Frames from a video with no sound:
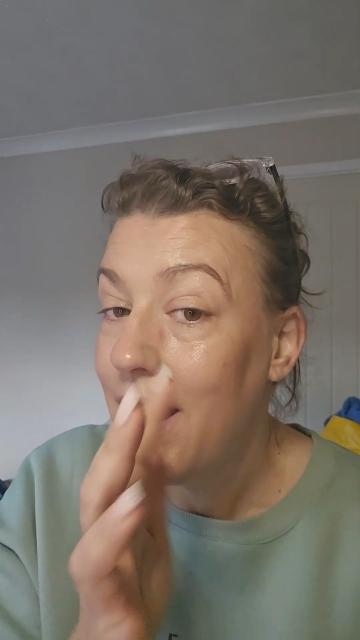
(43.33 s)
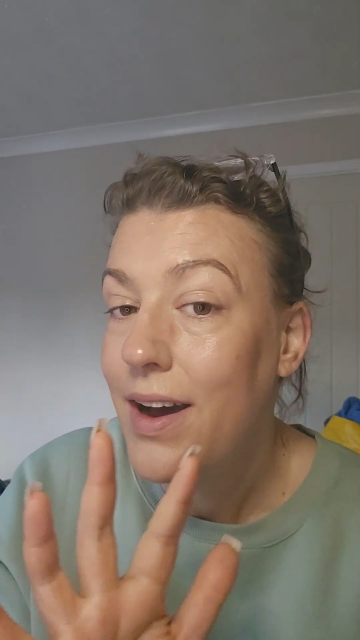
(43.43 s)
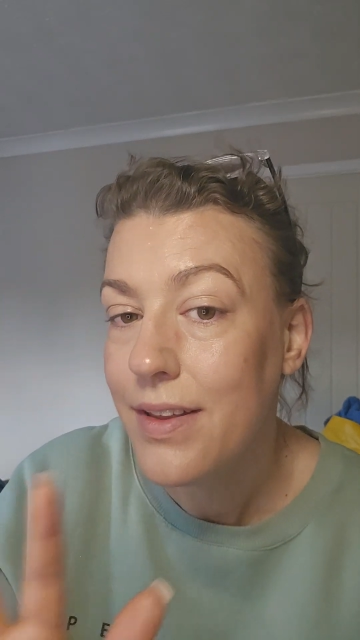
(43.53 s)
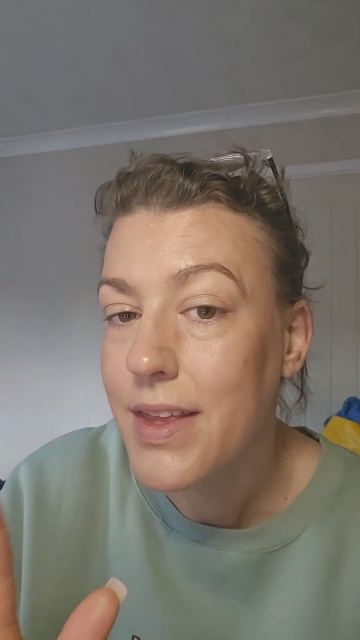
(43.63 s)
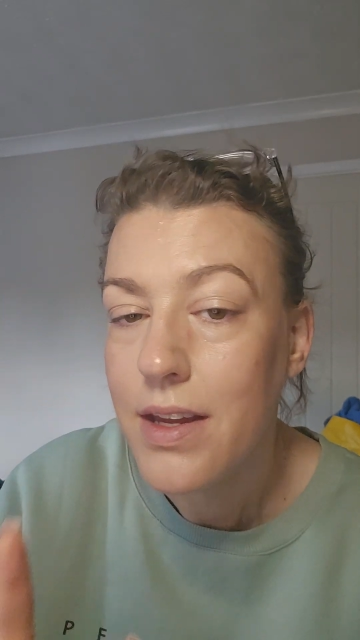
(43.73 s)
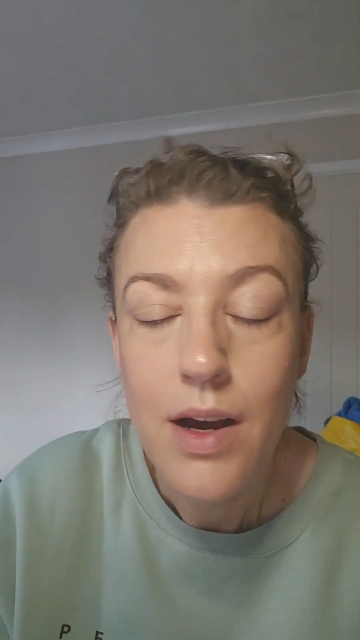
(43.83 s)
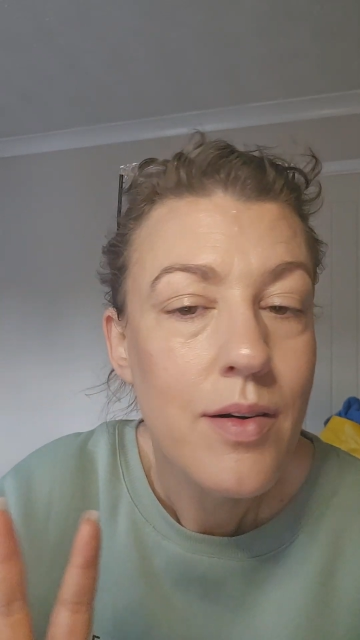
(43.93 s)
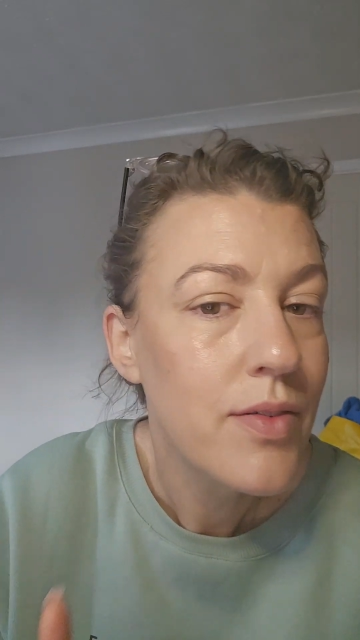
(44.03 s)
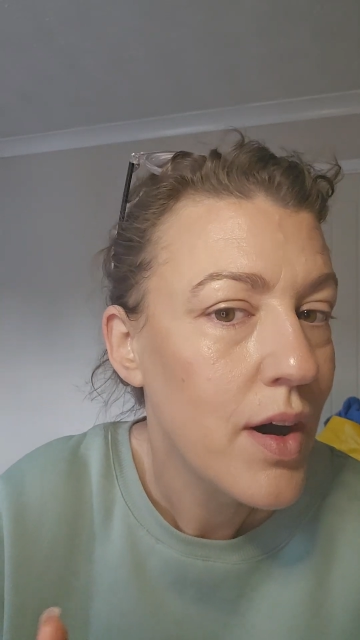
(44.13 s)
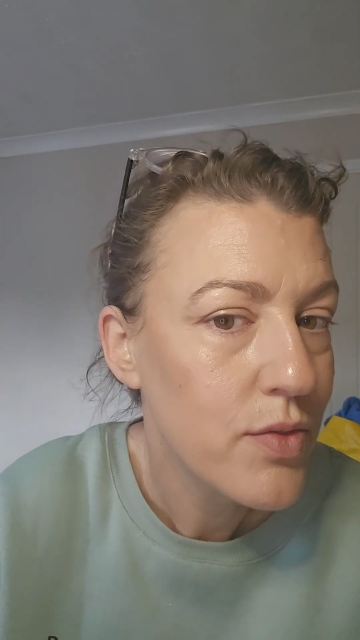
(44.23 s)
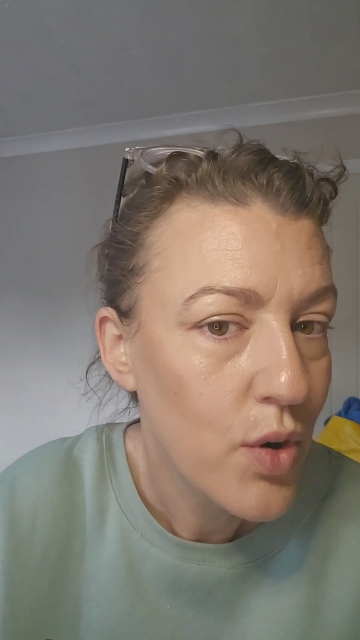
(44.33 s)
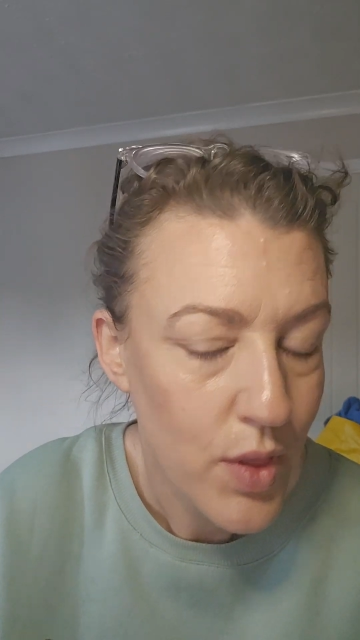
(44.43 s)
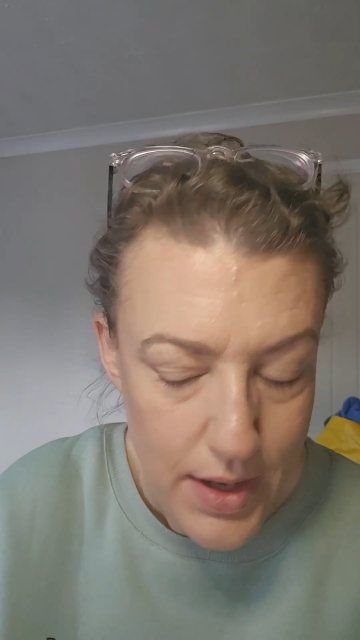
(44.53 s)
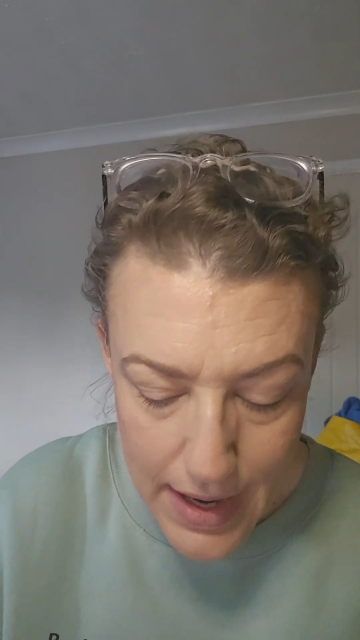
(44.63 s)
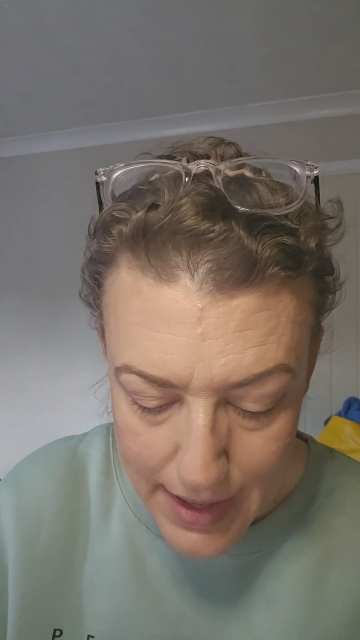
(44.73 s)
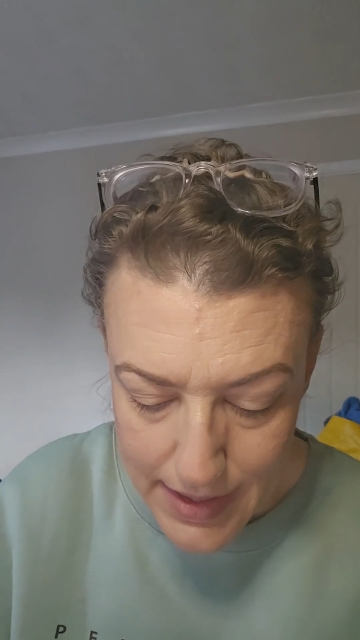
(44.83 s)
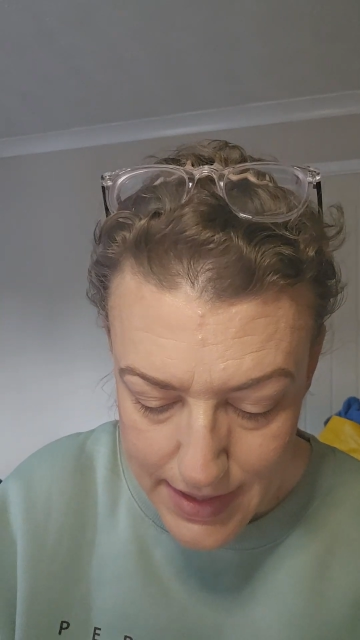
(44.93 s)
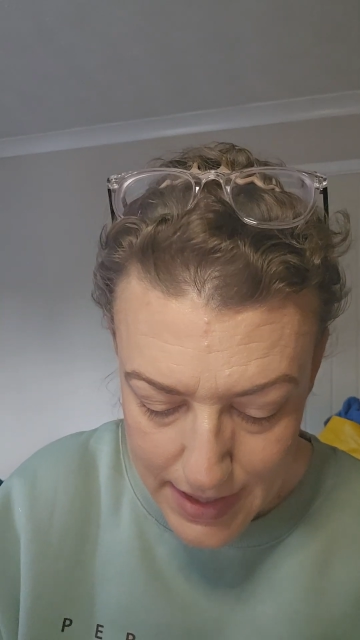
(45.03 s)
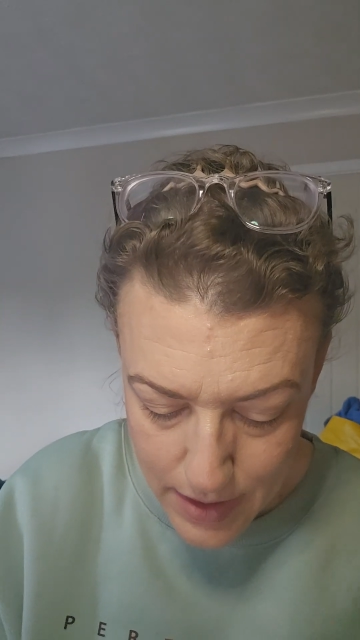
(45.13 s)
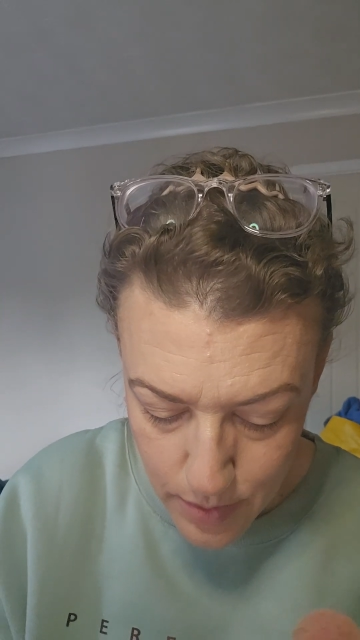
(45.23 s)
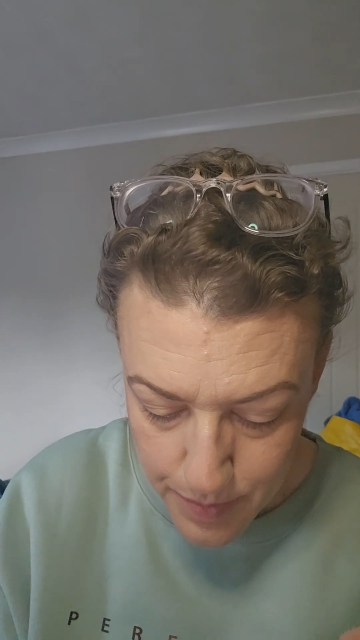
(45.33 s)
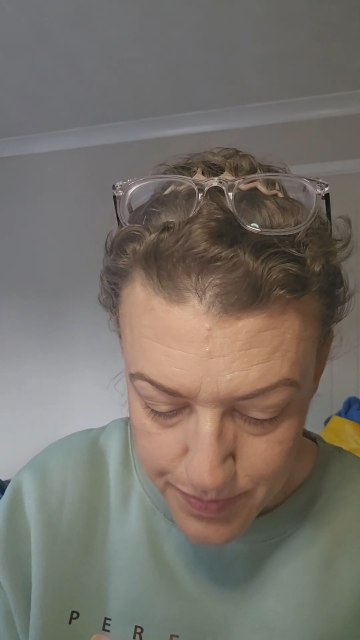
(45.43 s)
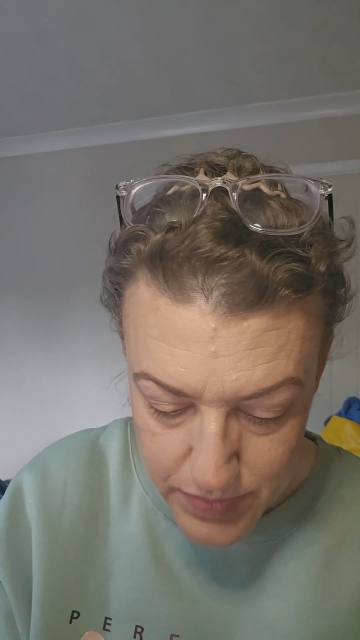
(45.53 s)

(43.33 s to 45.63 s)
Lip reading: I think I've got the knack now.